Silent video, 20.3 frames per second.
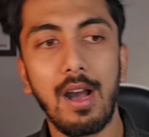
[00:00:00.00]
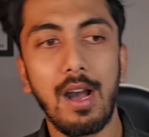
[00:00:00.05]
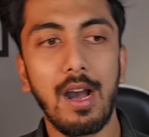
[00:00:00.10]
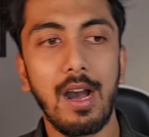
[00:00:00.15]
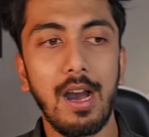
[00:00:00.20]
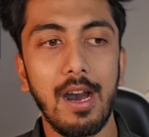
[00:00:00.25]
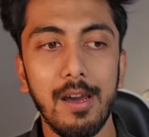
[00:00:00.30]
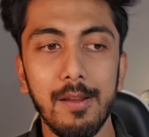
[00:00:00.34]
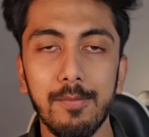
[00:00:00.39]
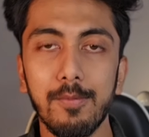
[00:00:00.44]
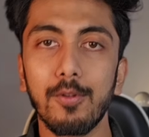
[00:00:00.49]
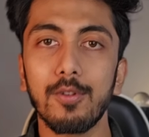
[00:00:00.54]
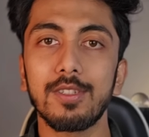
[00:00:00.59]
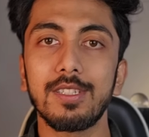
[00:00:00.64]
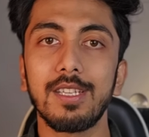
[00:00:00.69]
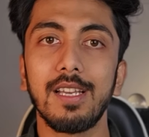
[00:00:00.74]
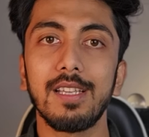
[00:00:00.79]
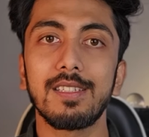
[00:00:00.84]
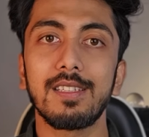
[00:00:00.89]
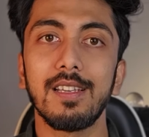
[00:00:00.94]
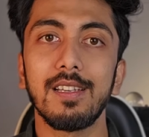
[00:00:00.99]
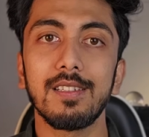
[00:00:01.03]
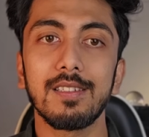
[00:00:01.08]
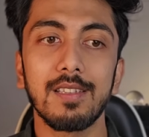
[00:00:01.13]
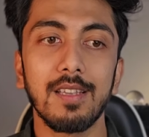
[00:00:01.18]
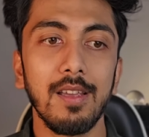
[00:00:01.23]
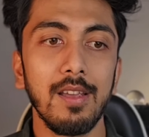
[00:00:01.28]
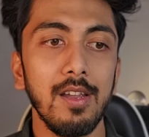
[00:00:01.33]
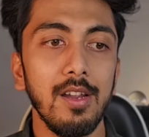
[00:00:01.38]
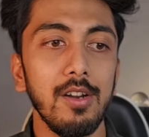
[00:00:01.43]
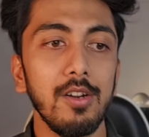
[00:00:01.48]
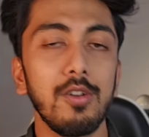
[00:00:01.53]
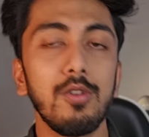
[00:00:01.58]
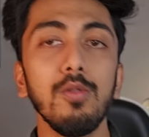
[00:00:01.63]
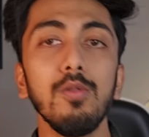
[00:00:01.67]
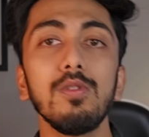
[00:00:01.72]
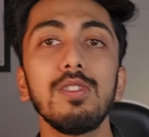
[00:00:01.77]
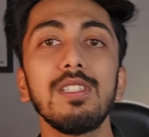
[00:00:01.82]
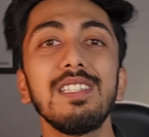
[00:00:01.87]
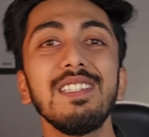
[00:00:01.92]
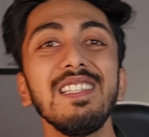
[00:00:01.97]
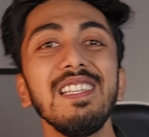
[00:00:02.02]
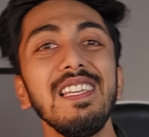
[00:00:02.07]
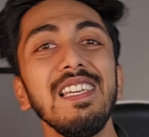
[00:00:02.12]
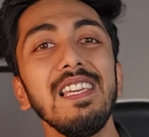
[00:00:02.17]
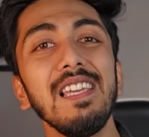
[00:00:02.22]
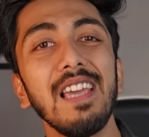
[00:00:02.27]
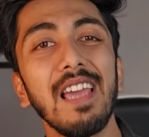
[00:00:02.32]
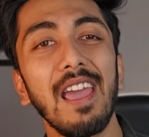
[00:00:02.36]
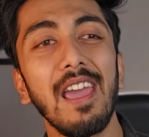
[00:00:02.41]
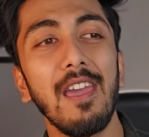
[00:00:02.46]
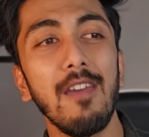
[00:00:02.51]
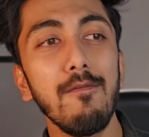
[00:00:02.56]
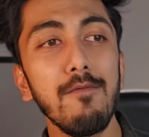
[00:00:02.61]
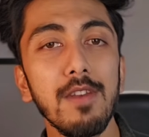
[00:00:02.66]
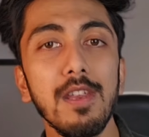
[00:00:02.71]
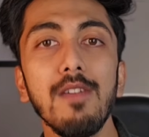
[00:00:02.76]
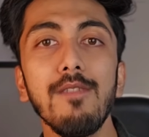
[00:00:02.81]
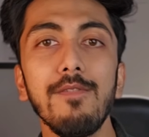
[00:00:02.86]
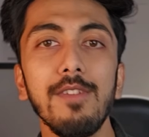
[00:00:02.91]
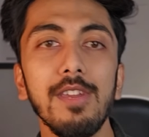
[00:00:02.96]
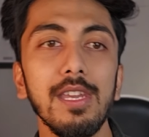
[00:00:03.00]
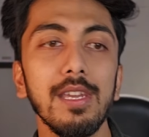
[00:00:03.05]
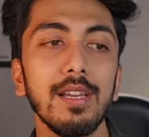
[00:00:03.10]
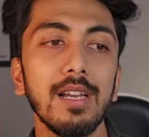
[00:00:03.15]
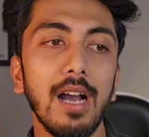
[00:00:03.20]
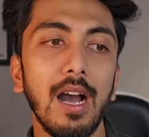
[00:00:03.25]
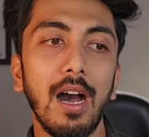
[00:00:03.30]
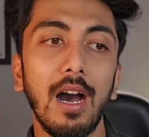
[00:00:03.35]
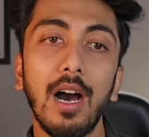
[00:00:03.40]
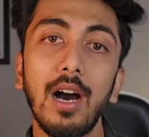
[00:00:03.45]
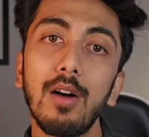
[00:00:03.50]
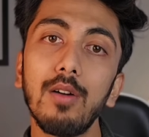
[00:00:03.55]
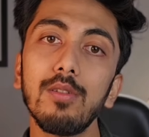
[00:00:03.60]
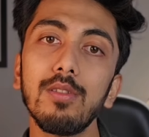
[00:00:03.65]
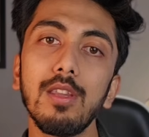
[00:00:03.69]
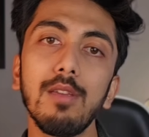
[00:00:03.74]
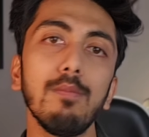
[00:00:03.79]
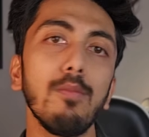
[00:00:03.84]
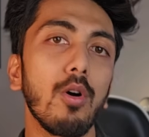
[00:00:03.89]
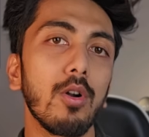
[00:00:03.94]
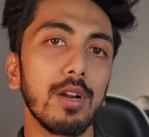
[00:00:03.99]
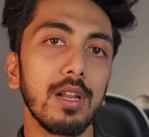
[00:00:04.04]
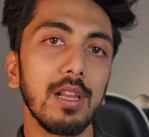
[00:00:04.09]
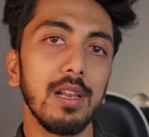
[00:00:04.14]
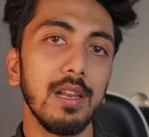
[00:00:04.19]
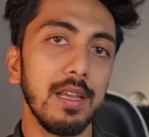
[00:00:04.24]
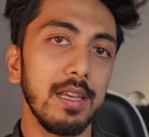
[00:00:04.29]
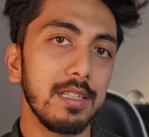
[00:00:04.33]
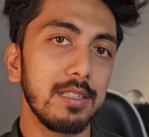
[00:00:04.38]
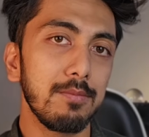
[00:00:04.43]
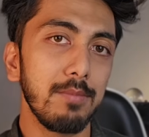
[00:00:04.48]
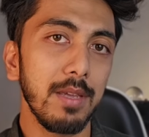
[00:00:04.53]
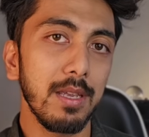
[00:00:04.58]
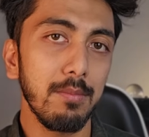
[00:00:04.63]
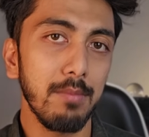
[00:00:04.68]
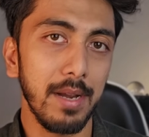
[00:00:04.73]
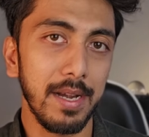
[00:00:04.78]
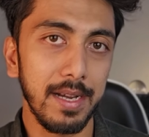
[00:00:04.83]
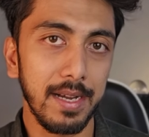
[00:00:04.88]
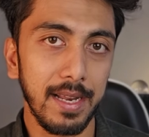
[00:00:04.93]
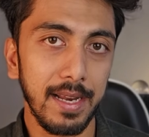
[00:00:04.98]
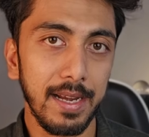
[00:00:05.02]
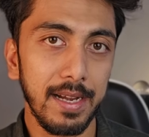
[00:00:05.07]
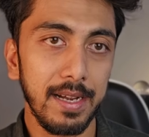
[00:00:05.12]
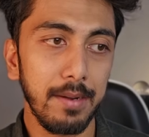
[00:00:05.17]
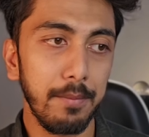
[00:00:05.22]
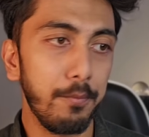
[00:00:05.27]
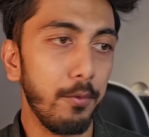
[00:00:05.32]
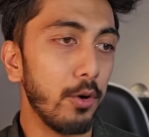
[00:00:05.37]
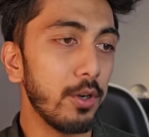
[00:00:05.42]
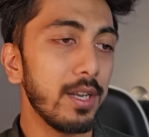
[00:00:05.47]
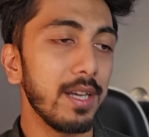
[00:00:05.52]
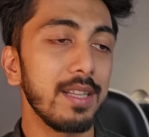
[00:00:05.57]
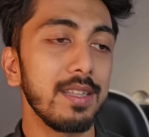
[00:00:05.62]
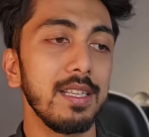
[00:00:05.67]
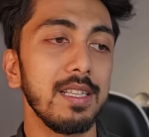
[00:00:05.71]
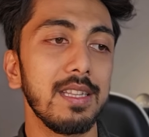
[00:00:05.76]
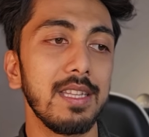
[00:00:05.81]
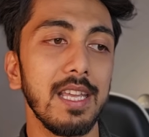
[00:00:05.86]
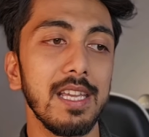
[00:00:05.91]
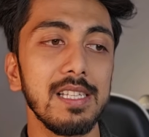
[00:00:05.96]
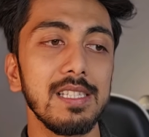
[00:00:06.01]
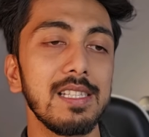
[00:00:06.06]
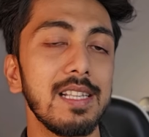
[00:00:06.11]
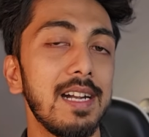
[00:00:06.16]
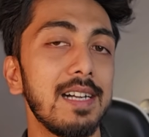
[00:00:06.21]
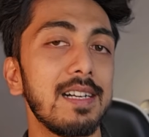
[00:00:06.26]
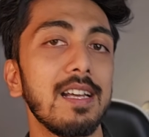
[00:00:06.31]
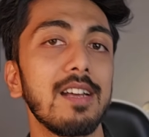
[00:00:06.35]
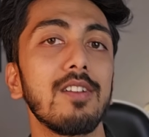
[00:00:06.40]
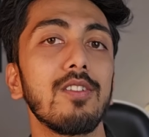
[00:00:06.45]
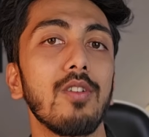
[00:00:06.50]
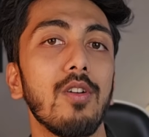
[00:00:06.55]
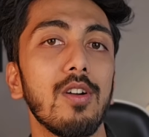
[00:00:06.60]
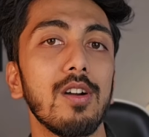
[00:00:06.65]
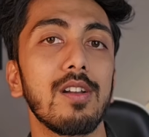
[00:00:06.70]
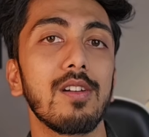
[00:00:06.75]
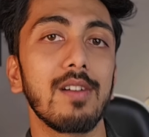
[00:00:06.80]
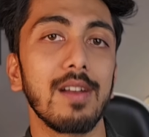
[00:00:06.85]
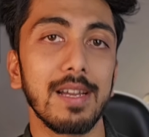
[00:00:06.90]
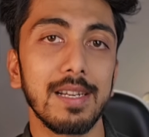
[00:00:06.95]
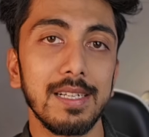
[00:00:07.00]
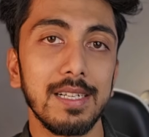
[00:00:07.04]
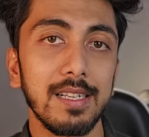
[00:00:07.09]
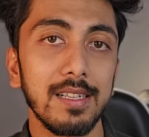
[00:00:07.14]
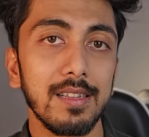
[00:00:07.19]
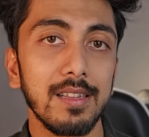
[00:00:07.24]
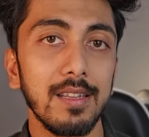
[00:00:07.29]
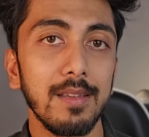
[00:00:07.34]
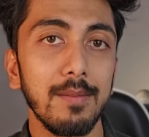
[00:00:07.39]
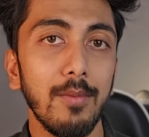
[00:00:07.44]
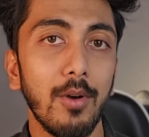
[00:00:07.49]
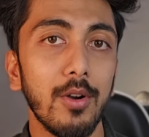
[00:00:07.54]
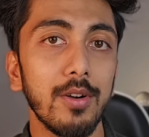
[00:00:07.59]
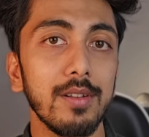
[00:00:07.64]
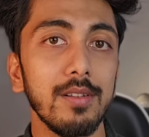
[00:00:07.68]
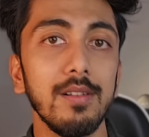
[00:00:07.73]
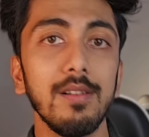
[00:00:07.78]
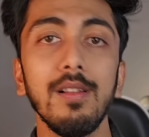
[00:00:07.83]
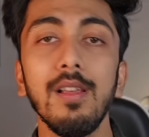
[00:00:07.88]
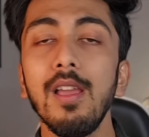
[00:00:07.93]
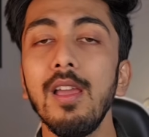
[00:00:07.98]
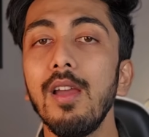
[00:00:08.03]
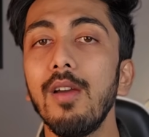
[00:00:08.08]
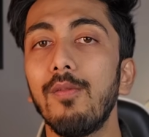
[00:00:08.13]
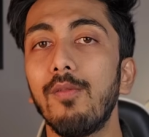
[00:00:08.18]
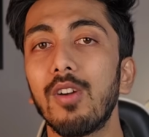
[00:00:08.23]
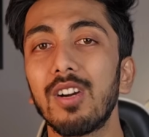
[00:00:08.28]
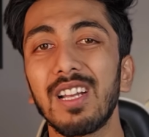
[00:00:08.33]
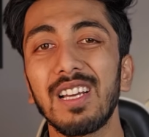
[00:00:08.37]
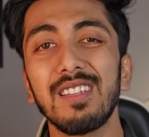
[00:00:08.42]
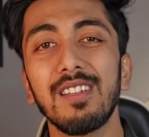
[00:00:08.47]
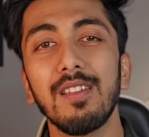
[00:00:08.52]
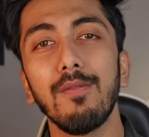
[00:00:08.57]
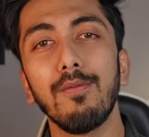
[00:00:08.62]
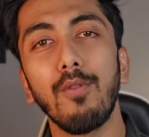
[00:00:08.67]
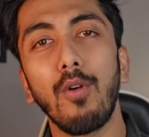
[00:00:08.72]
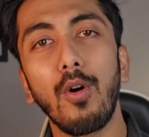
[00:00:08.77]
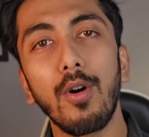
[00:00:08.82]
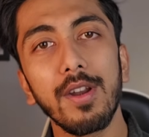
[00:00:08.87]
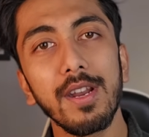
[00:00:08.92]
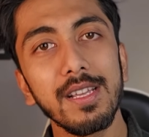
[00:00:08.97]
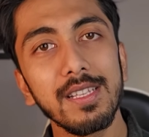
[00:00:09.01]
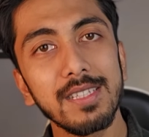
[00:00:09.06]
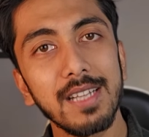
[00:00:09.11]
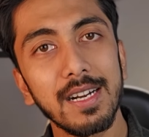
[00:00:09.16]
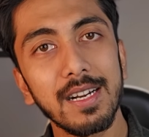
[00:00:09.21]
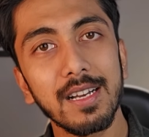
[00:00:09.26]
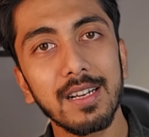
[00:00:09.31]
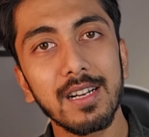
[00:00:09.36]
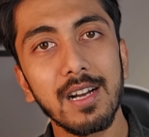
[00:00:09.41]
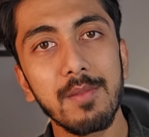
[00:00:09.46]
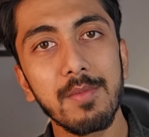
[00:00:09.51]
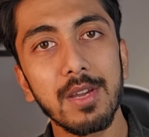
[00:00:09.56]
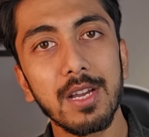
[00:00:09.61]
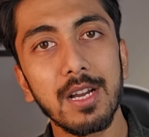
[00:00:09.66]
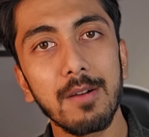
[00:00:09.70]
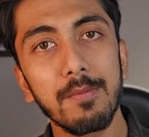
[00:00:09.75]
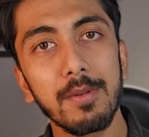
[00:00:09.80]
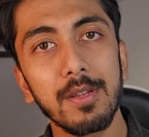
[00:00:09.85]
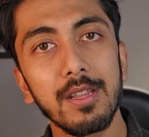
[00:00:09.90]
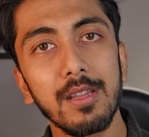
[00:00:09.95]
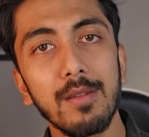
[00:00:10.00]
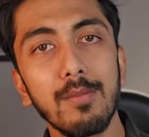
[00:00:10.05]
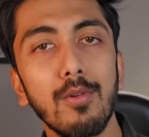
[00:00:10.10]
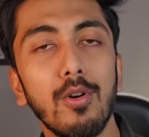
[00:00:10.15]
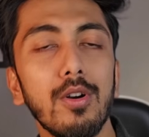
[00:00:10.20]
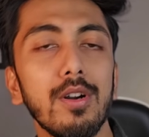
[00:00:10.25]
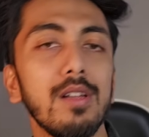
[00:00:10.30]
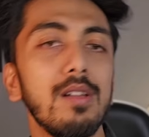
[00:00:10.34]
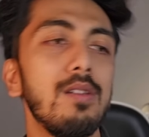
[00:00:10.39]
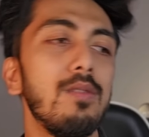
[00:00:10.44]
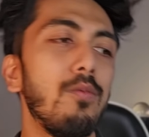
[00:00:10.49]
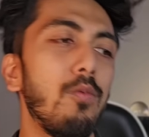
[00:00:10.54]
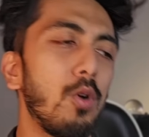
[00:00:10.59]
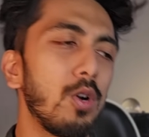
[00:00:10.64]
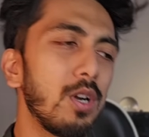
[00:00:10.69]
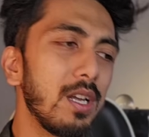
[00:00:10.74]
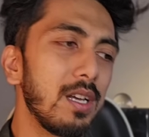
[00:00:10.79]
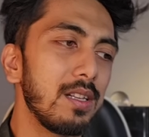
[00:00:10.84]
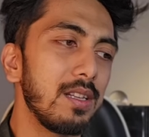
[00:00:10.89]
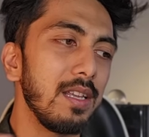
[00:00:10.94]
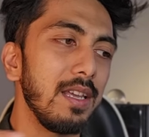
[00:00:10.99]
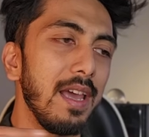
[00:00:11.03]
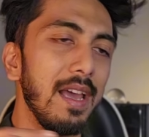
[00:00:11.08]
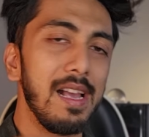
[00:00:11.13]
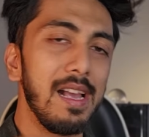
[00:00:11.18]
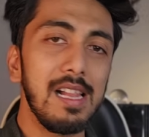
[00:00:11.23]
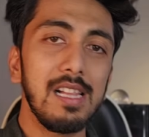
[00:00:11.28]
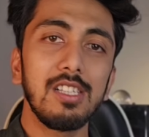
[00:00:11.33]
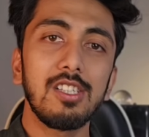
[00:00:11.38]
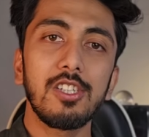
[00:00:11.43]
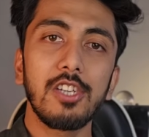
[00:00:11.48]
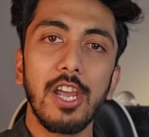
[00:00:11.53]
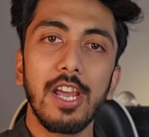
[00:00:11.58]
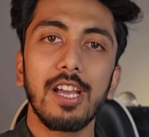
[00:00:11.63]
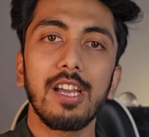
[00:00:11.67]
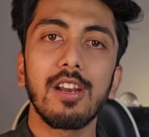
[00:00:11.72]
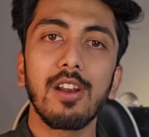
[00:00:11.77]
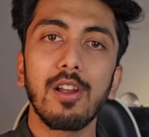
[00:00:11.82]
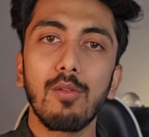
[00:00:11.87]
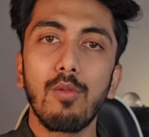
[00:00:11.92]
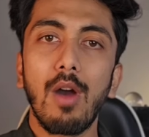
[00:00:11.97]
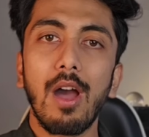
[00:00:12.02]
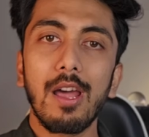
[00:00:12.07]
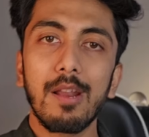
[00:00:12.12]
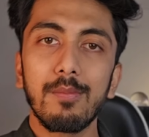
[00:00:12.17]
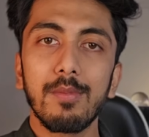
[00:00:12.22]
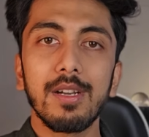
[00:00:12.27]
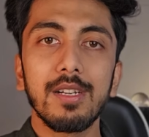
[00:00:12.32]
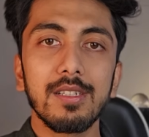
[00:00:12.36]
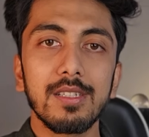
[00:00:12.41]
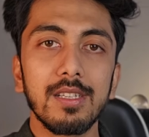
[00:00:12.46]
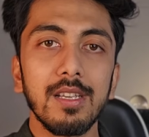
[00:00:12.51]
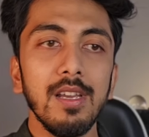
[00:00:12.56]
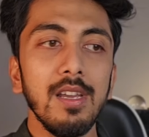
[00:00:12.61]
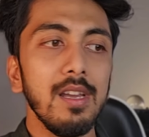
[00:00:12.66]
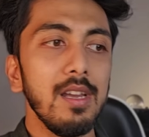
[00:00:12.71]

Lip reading: our process is to see every week how the model is being maintained, what are the things that are not right in the model, what are the warnings that are coming up in the model, what are the health check requirements,